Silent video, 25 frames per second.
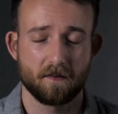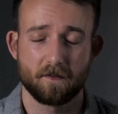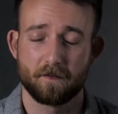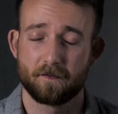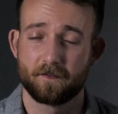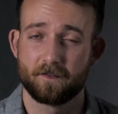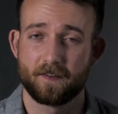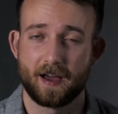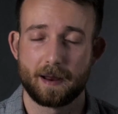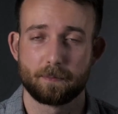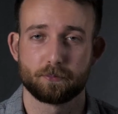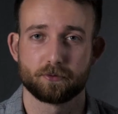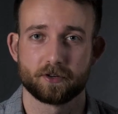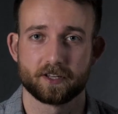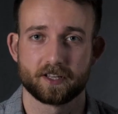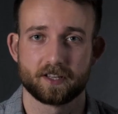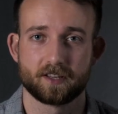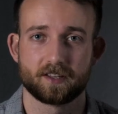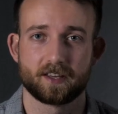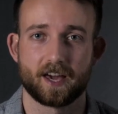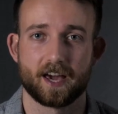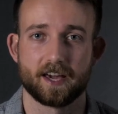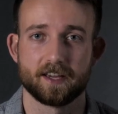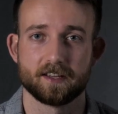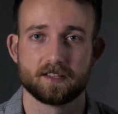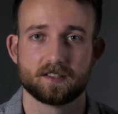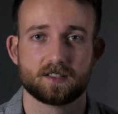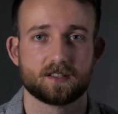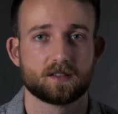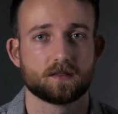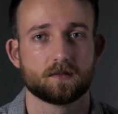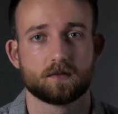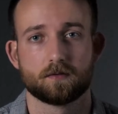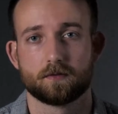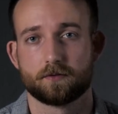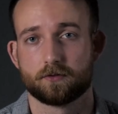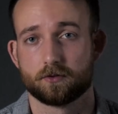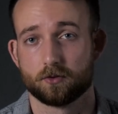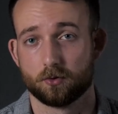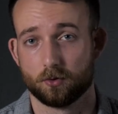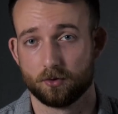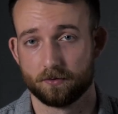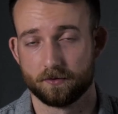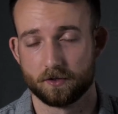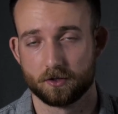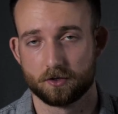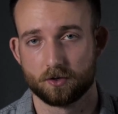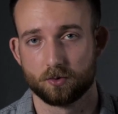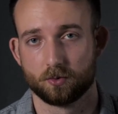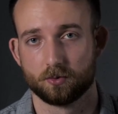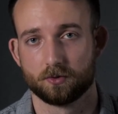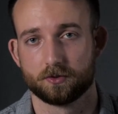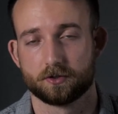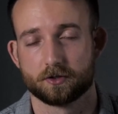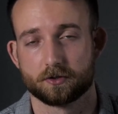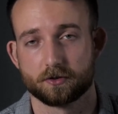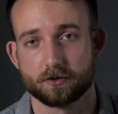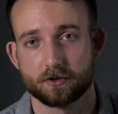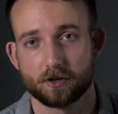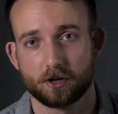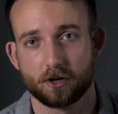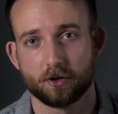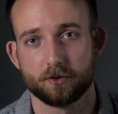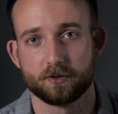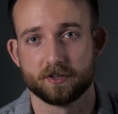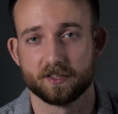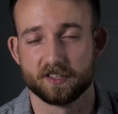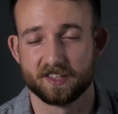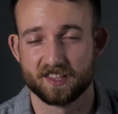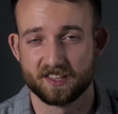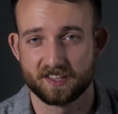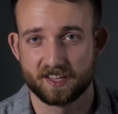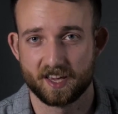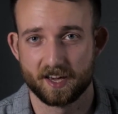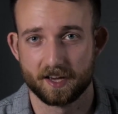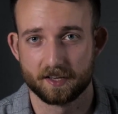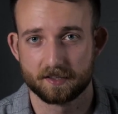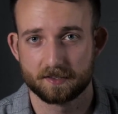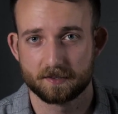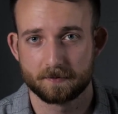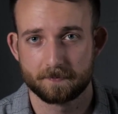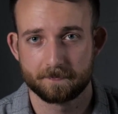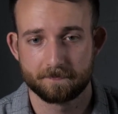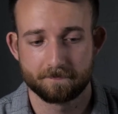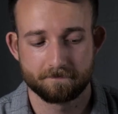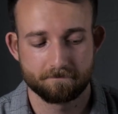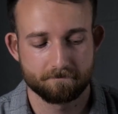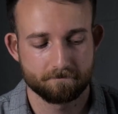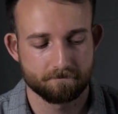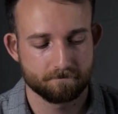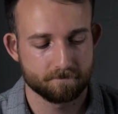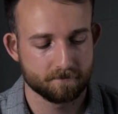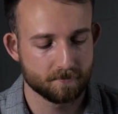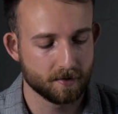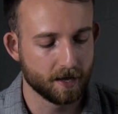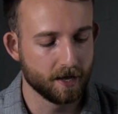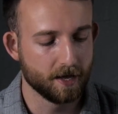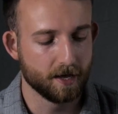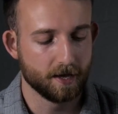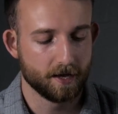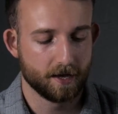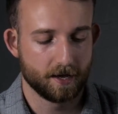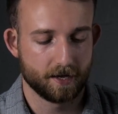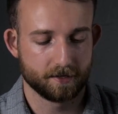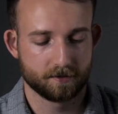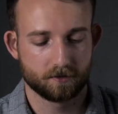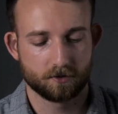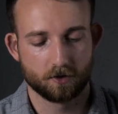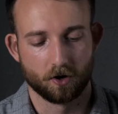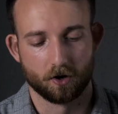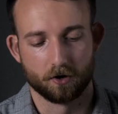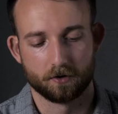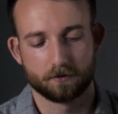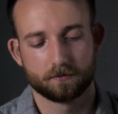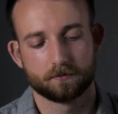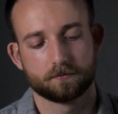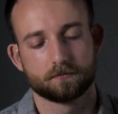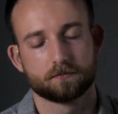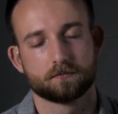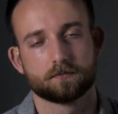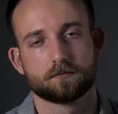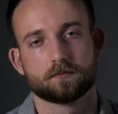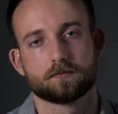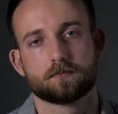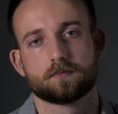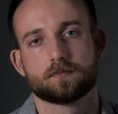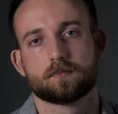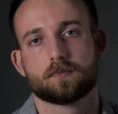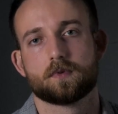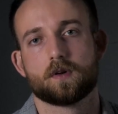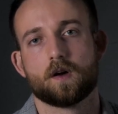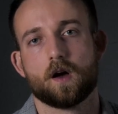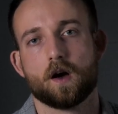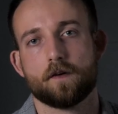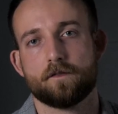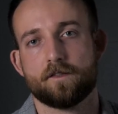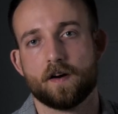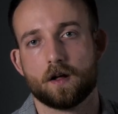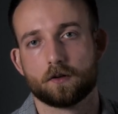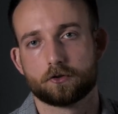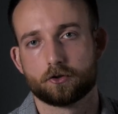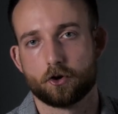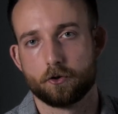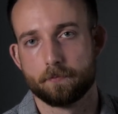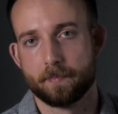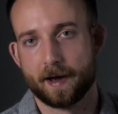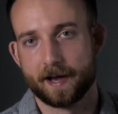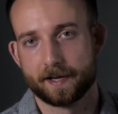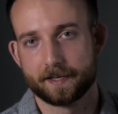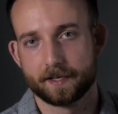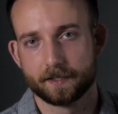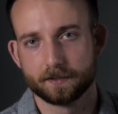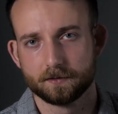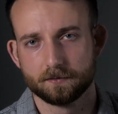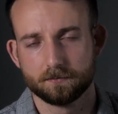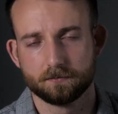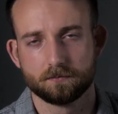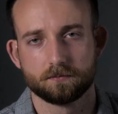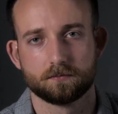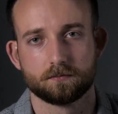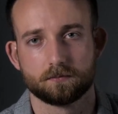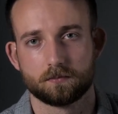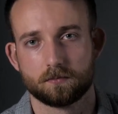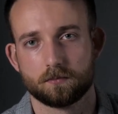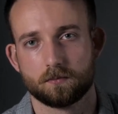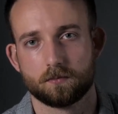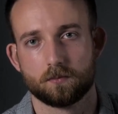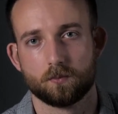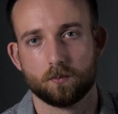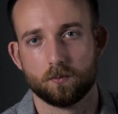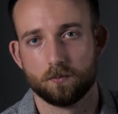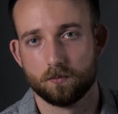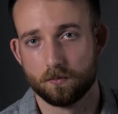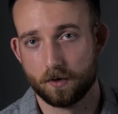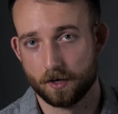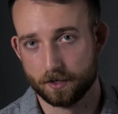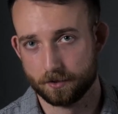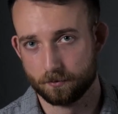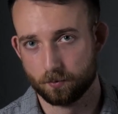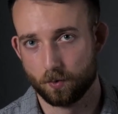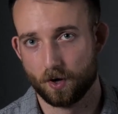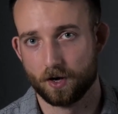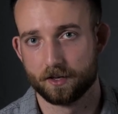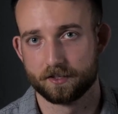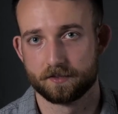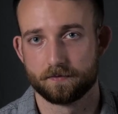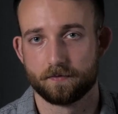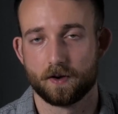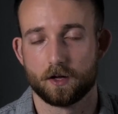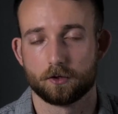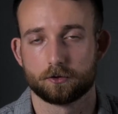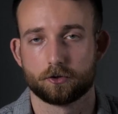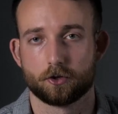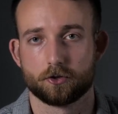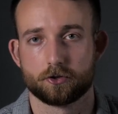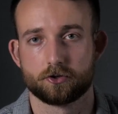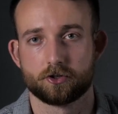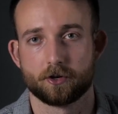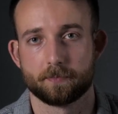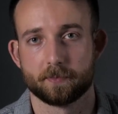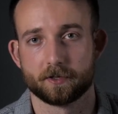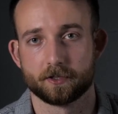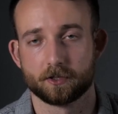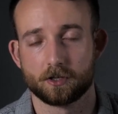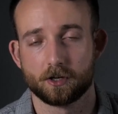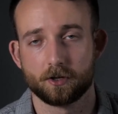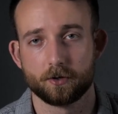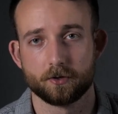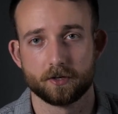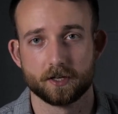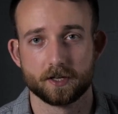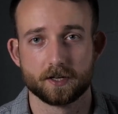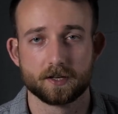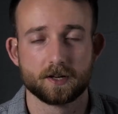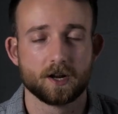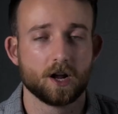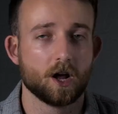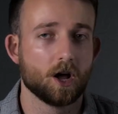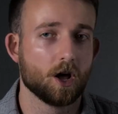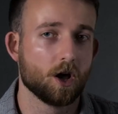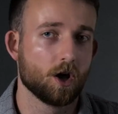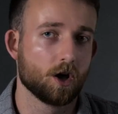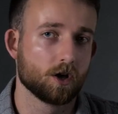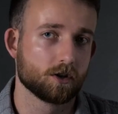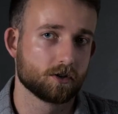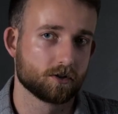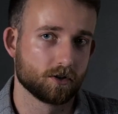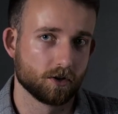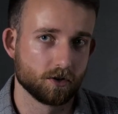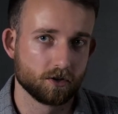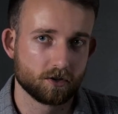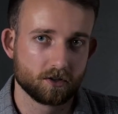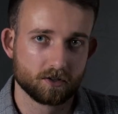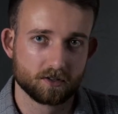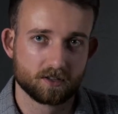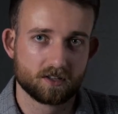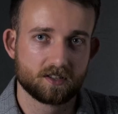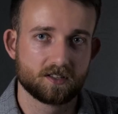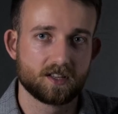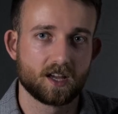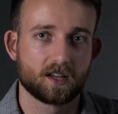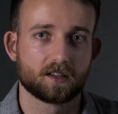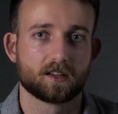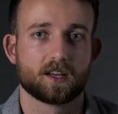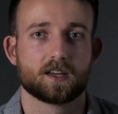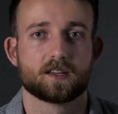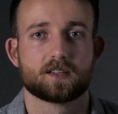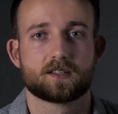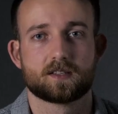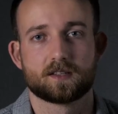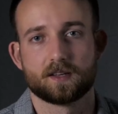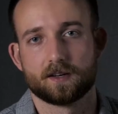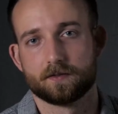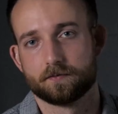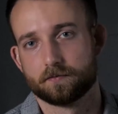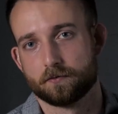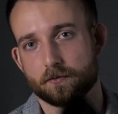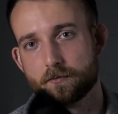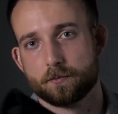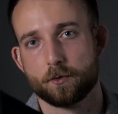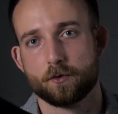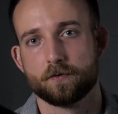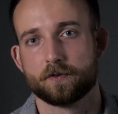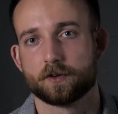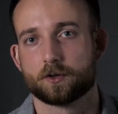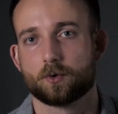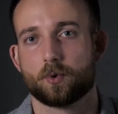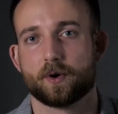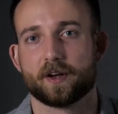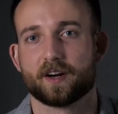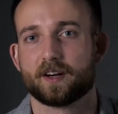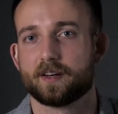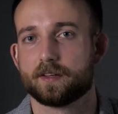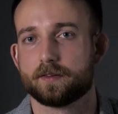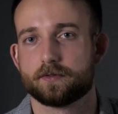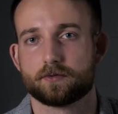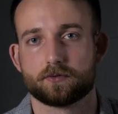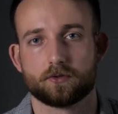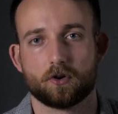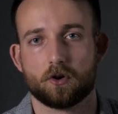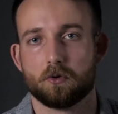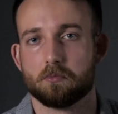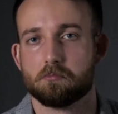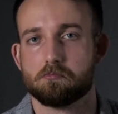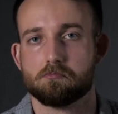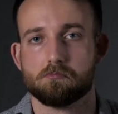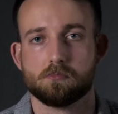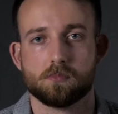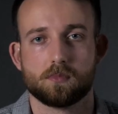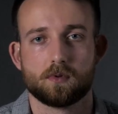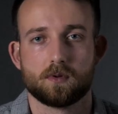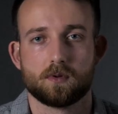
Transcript: fabric case for all the tools that are included in the kit. It's got a Velcro backing, as well as a Velcro strip included, so you can stick this and remove it quickly from,